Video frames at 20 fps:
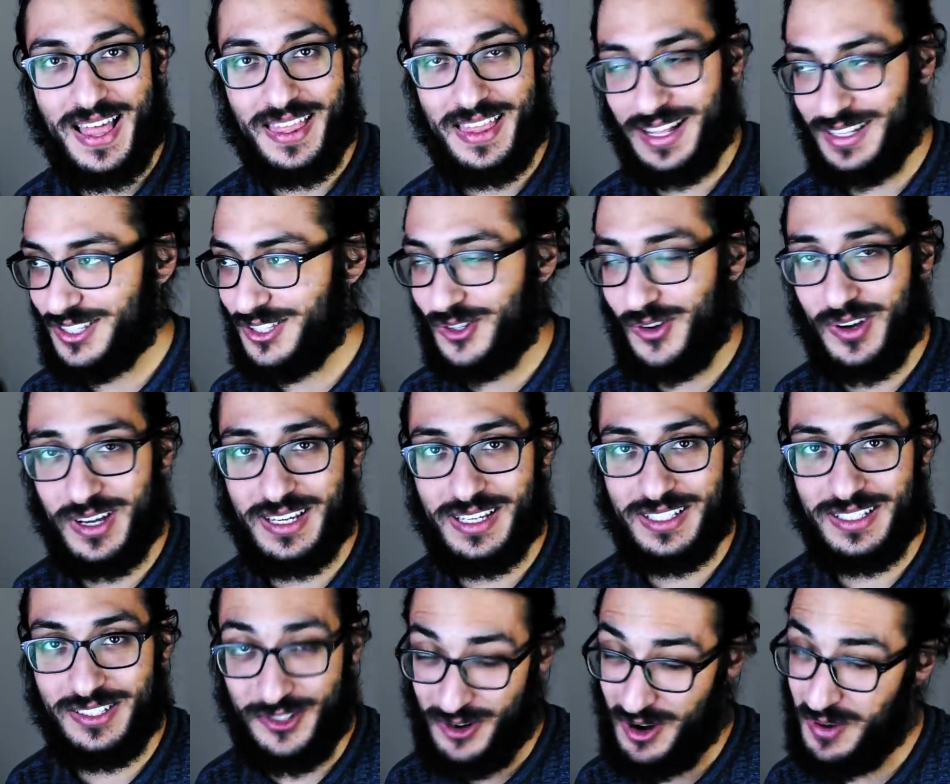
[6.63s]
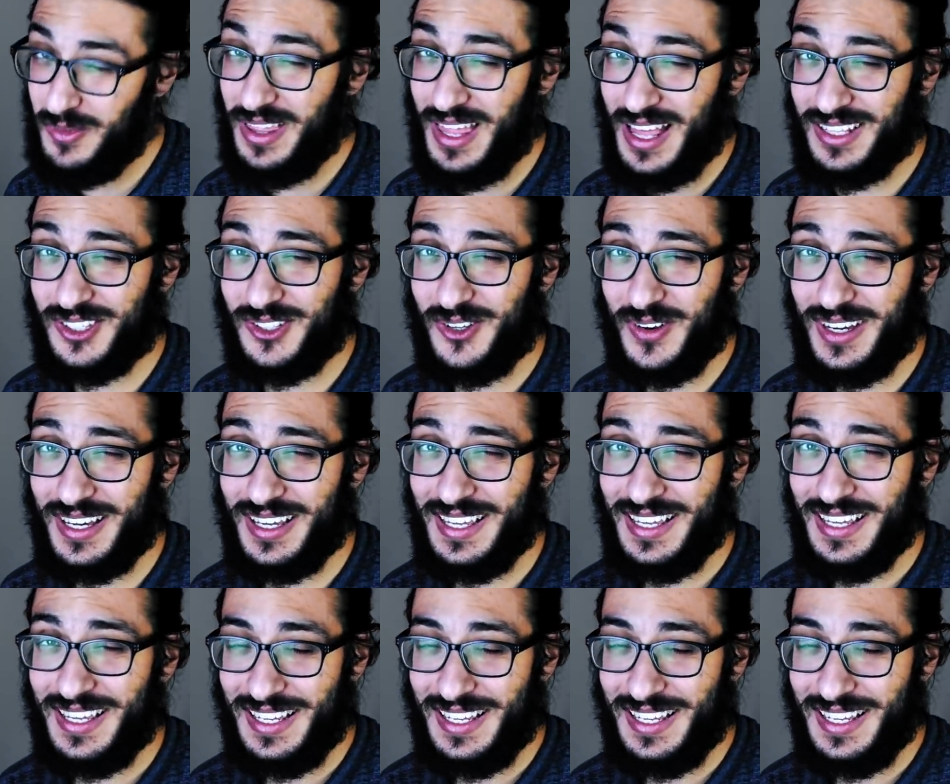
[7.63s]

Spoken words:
that song? Do you remember that song?